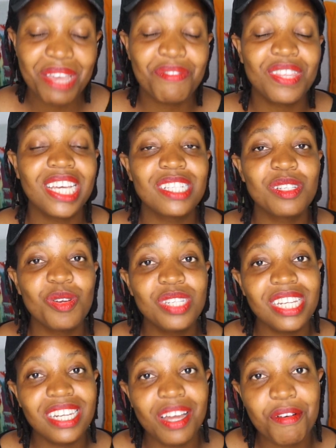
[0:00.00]
If there is
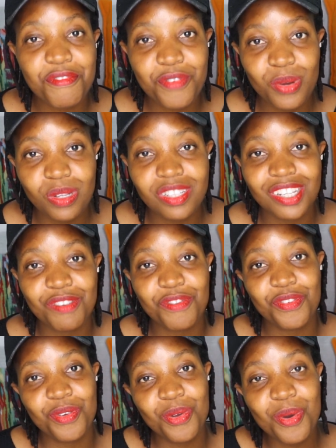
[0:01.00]
not enough food,
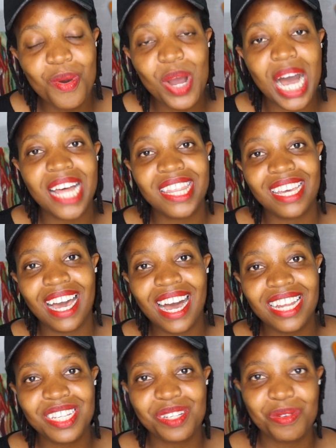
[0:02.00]
if you are the
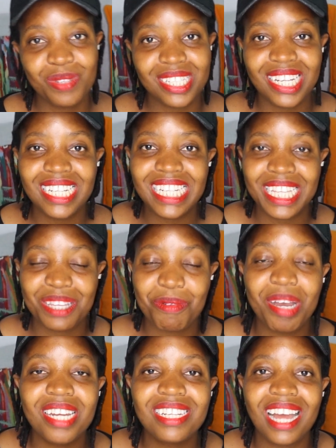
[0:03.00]
auntie who's dating
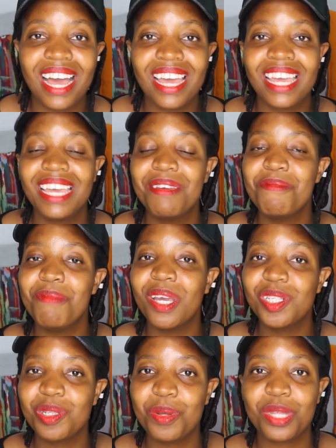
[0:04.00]
the white guy,
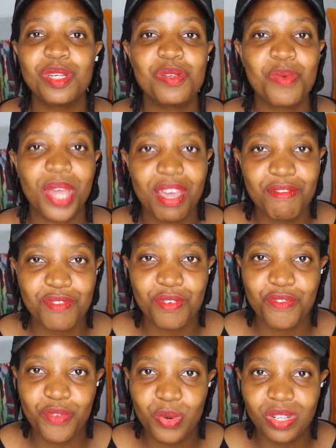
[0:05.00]
make sure that you have
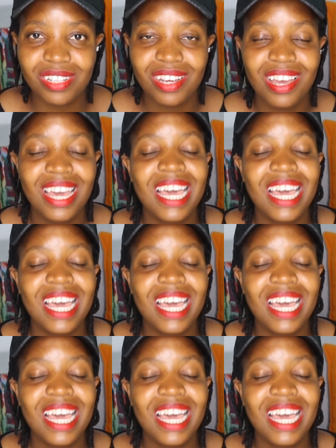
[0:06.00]
your food.